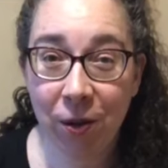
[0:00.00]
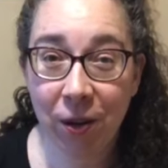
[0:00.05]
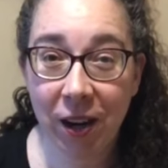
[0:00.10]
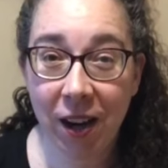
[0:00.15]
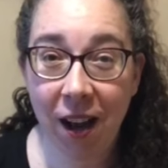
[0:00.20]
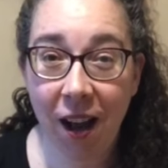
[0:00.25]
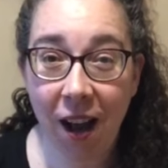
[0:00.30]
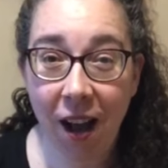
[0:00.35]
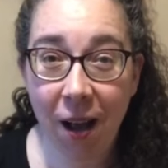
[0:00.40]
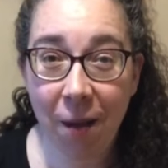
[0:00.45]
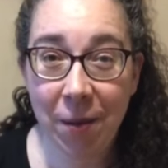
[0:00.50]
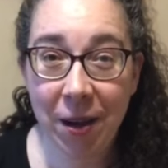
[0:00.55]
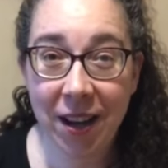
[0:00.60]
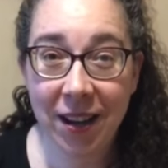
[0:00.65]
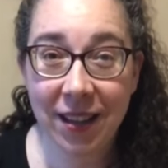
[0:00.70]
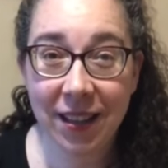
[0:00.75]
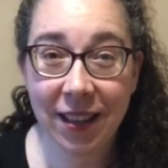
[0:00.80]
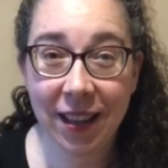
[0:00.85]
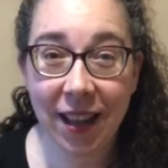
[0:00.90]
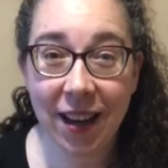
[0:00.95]

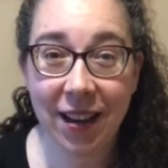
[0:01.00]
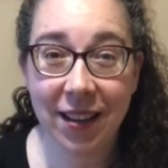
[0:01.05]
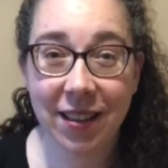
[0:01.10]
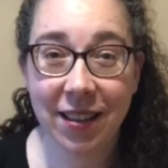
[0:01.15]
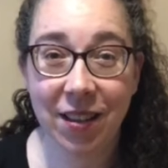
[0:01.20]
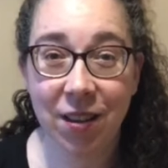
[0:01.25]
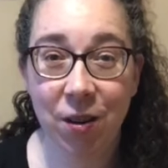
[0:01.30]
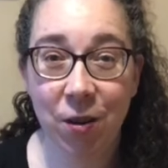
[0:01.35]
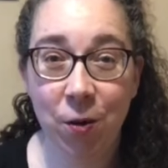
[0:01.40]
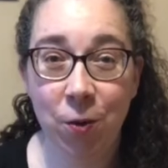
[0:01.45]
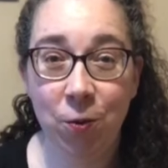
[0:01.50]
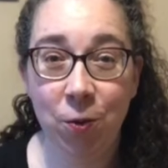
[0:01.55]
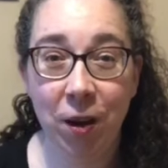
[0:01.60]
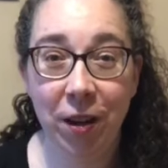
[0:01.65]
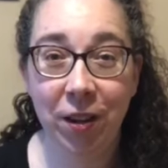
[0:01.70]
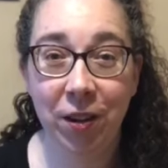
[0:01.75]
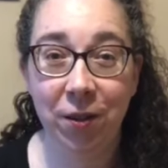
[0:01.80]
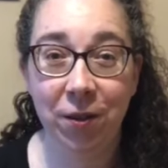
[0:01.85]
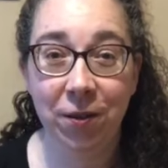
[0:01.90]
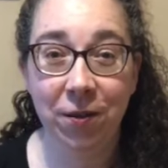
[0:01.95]
comment. Let us know what
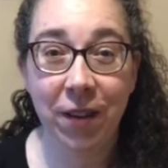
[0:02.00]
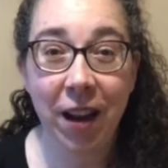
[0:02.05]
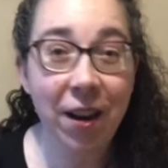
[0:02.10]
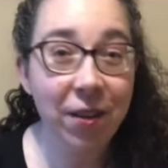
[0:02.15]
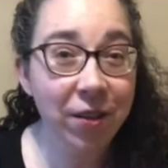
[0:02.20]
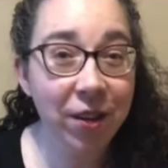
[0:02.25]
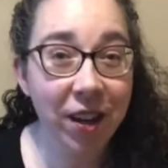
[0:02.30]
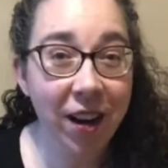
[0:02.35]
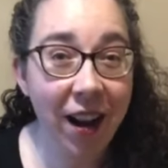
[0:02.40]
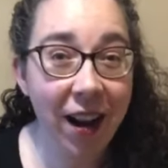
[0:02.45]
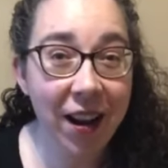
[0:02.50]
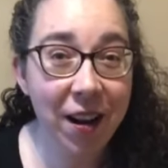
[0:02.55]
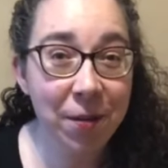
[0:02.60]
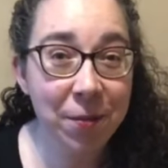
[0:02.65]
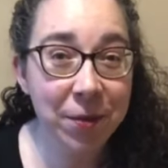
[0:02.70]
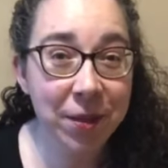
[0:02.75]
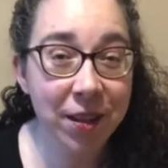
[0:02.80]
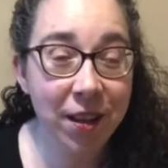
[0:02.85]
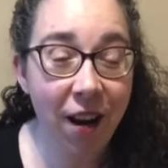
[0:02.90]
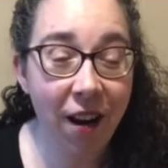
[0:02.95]
your favorite
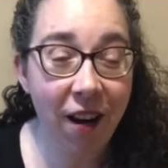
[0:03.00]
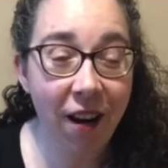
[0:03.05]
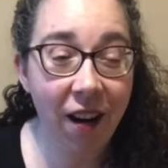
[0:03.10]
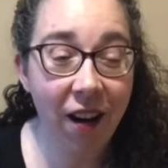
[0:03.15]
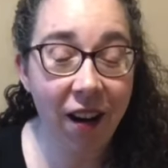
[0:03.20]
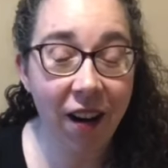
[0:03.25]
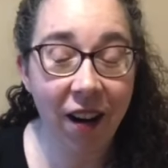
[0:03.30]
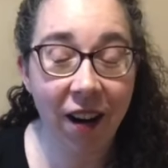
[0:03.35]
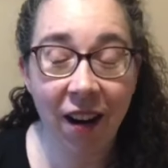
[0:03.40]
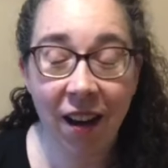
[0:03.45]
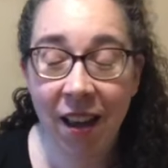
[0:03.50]
items are.